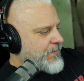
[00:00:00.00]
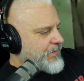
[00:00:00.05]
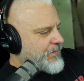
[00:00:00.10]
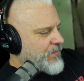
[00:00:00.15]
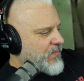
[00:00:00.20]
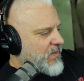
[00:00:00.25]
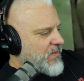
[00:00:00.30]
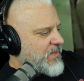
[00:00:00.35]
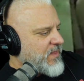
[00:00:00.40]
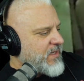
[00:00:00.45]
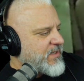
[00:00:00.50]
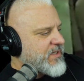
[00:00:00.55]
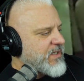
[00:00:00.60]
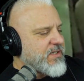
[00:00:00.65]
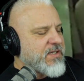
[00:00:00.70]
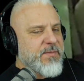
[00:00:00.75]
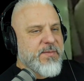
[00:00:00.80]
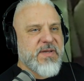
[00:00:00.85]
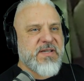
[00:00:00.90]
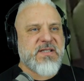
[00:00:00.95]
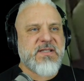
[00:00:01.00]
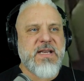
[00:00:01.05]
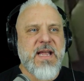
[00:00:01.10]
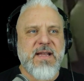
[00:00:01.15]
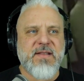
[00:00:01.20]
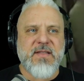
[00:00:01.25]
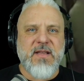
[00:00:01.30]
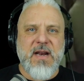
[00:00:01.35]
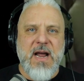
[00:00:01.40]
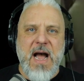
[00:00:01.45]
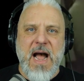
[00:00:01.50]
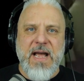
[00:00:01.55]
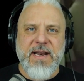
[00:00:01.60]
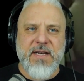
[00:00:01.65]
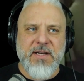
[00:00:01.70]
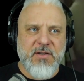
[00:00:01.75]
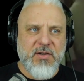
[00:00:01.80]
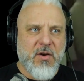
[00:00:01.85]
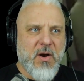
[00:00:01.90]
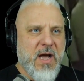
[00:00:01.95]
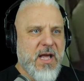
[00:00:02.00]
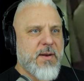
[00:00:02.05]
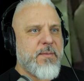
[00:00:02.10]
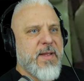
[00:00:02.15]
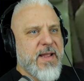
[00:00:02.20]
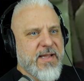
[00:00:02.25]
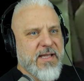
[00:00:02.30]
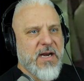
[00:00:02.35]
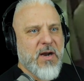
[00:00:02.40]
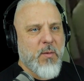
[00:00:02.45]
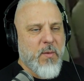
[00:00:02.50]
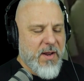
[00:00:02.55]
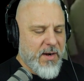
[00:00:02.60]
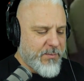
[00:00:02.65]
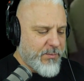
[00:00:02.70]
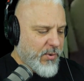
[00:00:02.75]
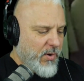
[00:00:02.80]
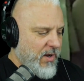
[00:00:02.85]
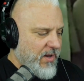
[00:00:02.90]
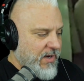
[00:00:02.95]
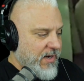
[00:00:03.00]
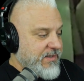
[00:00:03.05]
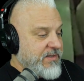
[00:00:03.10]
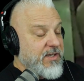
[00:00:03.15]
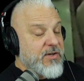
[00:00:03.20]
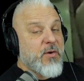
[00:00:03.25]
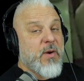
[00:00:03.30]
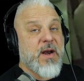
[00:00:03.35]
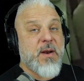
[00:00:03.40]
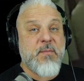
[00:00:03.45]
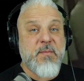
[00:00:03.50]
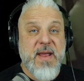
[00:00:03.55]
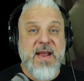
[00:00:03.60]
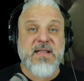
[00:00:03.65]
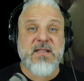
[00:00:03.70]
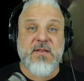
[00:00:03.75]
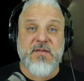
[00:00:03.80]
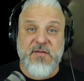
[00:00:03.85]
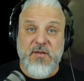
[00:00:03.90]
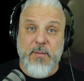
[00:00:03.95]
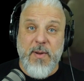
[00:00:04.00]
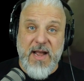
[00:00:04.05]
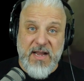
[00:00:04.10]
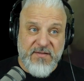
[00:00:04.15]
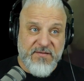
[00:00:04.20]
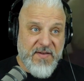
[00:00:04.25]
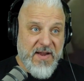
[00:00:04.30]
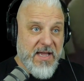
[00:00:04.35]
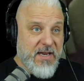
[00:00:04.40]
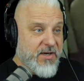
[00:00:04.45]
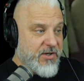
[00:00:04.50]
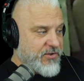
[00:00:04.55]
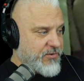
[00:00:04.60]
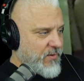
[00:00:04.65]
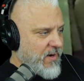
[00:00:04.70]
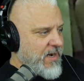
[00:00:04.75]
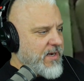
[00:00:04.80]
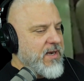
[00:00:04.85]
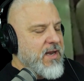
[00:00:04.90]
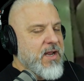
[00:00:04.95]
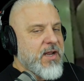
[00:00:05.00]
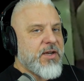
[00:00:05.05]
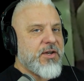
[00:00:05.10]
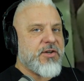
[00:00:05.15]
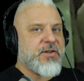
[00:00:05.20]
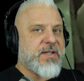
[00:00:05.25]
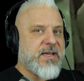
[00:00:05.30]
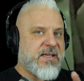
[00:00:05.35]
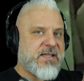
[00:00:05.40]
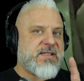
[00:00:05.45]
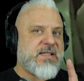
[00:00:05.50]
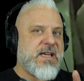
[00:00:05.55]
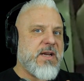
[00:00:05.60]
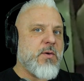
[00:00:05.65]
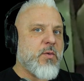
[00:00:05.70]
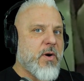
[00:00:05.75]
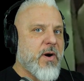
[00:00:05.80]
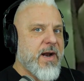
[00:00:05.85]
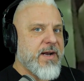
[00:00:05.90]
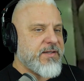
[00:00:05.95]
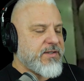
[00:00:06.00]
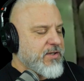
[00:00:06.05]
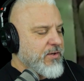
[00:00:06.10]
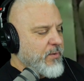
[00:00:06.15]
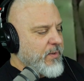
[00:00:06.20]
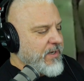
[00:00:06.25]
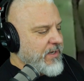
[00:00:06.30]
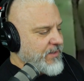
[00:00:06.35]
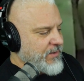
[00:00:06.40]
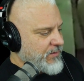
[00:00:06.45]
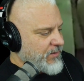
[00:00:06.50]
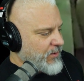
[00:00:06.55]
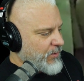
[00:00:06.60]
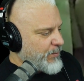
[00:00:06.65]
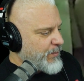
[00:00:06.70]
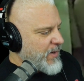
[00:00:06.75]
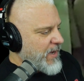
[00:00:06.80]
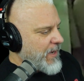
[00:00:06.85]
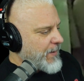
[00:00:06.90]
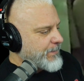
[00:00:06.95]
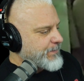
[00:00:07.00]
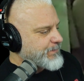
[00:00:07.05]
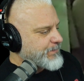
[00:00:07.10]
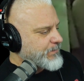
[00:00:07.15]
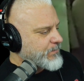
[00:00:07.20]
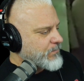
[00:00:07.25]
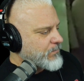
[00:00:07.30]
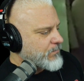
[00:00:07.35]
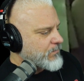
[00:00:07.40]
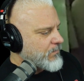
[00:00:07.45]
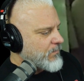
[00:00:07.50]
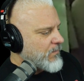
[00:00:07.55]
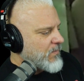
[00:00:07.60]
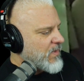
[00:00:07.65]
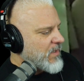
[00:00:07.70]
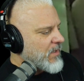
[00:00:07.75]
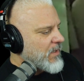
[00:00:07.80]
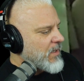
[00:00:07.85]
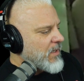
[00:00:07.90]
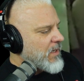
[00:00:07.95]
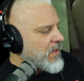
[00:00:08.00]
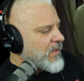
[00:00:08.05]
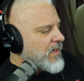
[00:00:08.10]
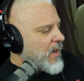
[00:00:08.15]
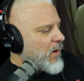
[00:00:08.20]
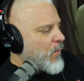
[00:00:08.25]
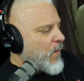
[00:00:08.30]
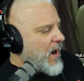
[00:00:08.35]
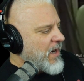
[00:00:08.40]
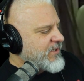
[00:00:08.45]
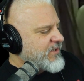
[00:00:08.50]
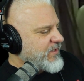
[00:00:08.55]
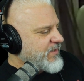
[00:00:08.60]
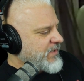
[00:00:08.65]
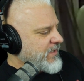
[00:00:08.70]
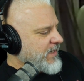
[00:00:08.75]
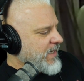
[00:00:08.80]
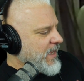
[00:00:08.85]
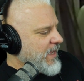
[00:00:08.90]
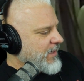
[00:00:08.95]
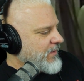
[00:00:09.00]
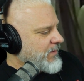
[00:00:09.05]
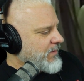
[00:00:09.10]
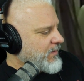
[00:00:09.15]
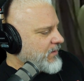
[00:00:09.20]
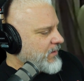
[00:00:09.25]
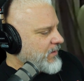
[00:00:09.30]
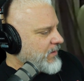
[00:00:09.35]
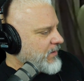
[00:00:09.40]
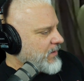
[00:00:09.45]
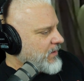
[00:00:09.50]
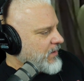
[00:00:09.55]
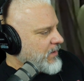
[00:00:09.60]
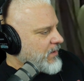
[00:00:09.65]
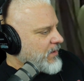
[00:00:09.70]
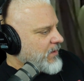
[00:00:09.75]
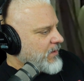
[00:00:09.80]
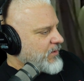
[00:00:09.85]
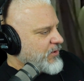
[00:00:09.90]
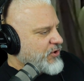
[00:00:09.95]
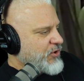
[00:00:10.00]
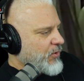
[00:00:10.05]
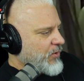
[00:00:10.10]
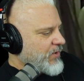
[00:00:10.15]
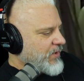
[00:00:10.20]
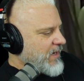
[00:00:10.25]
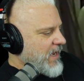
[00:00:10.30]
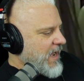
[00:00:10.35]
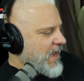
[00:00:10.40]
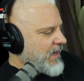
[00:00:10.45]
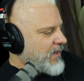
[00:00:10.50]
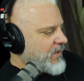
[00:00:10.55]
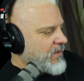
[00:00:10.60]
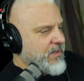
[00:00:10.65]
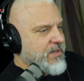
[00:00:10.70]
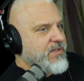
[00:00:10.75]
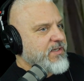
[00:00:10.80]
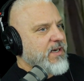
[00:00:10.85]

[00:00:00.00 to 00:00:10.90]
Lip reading: this is a mistake that I didn't know how to make, and I didn't know how to make for my advantage, right? You're going to see where I do it in a little bit. Now watch this again. Shorter guy. He's going